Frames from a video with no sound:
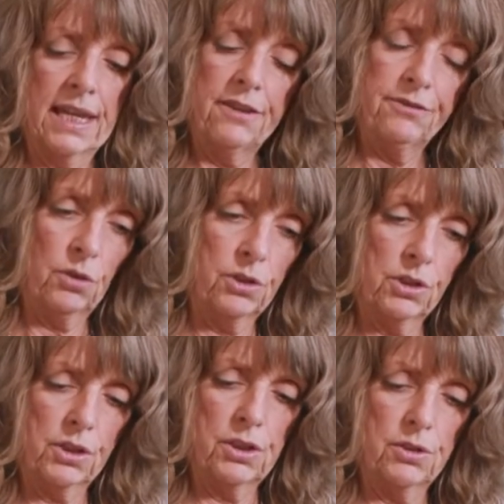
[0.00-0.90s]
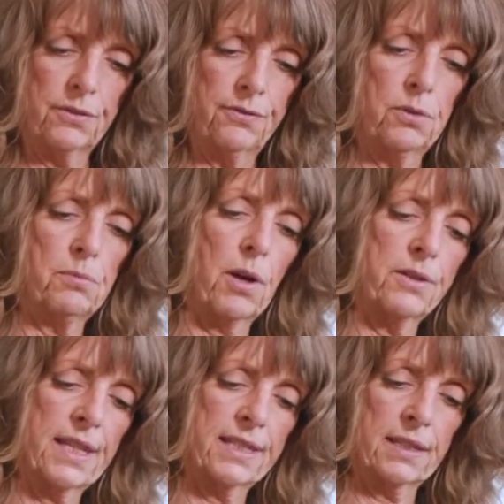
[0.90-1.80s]
If not, you can use a food
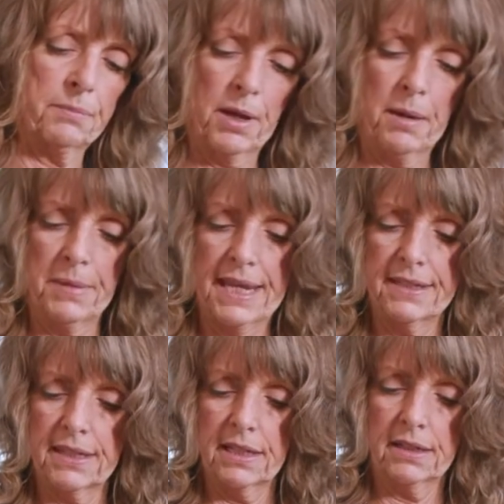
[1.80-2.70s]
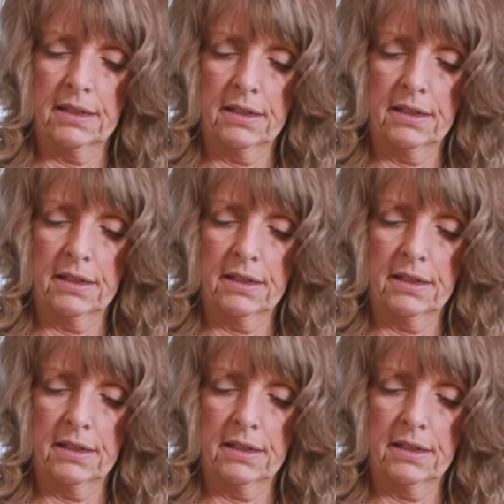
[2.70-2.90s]
processor, but a blender